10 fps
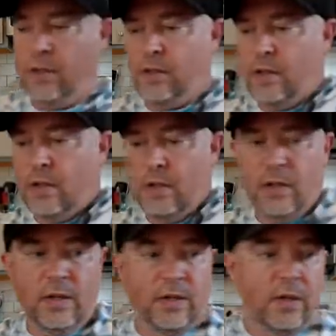
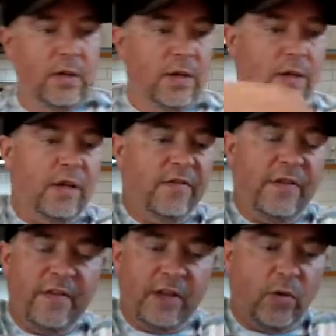And if you
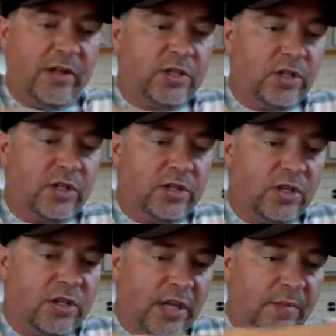have any questions,
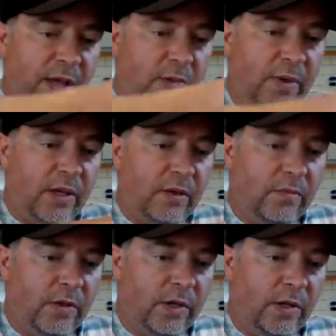just email me,
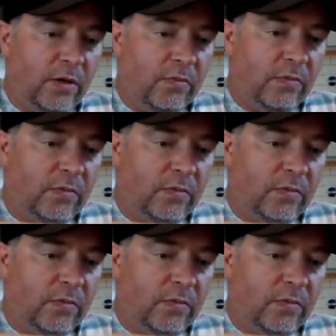you know.